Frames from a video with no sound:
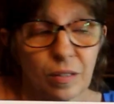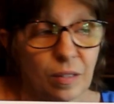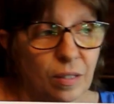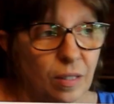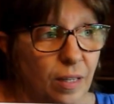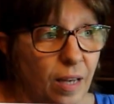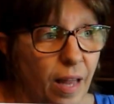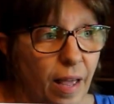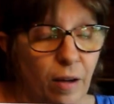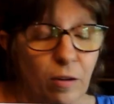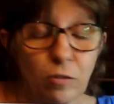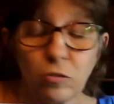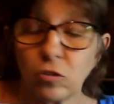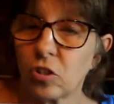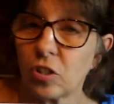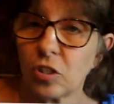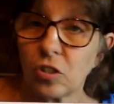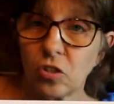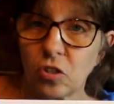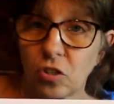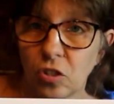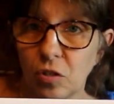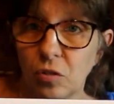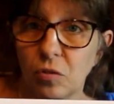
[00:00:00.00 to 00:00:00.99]
lounging
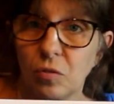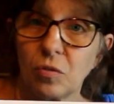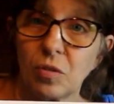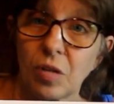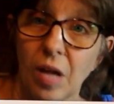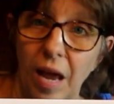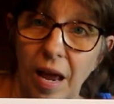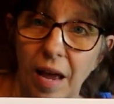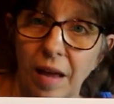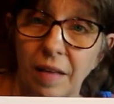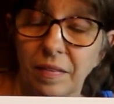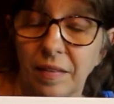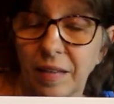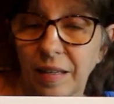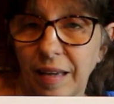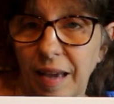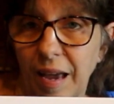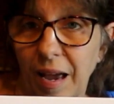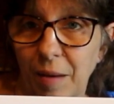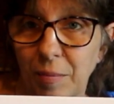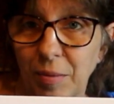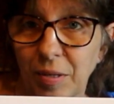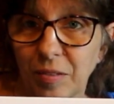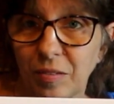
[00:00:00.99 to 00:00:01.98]
shoes at the
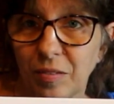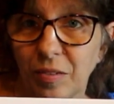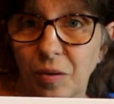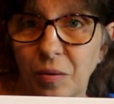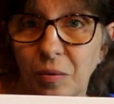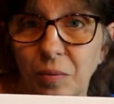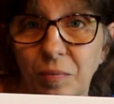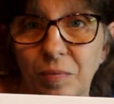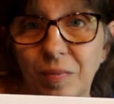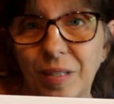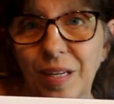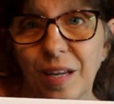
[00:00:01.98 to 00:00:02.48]
cabin. So,